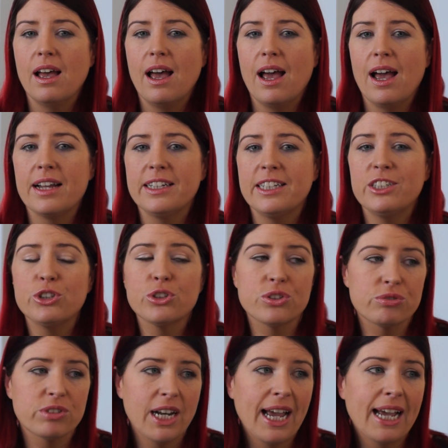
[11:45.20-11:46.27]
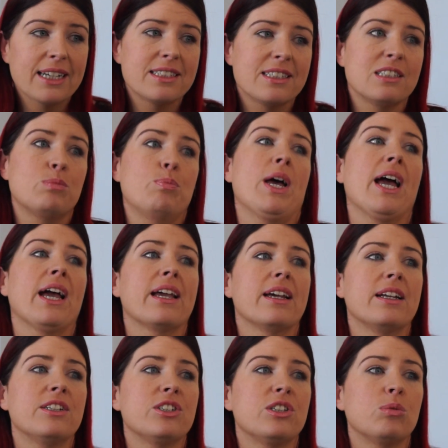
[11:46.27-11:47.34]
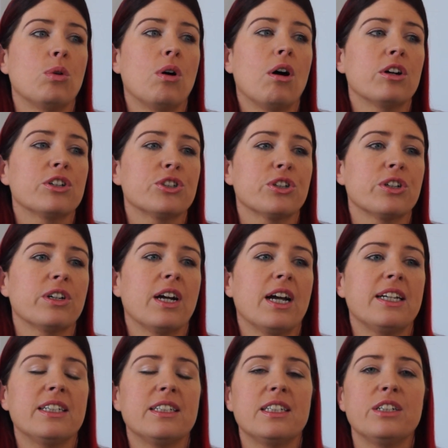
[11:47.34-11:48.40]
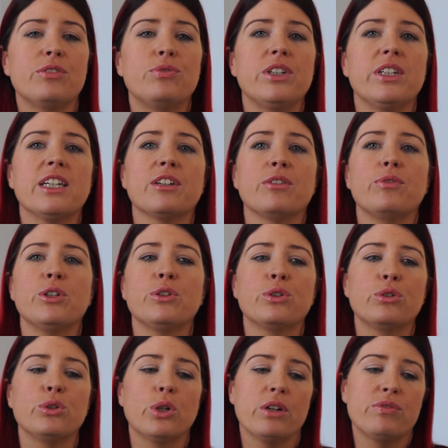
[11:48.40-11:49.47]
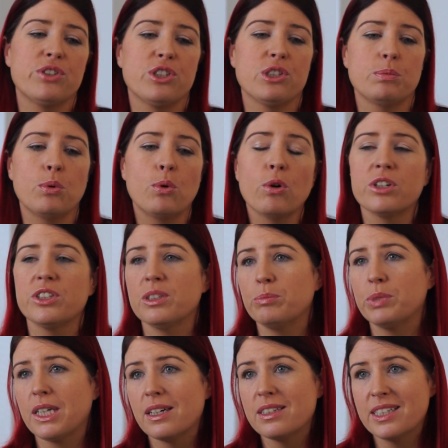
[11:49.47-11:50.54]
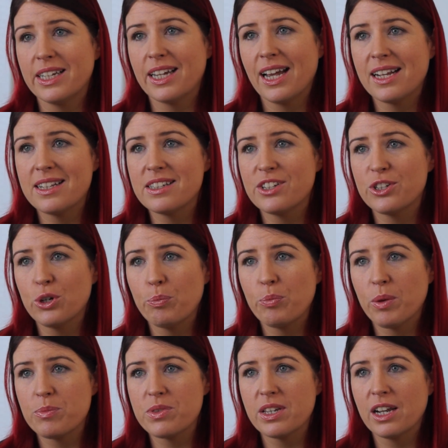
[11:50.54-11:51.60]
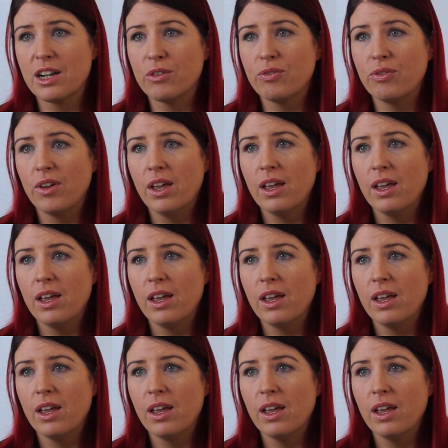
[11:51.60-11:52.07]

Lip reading: and he just relaxes back into the water. And if he can, you know, you have to support him because he can't sit up himself.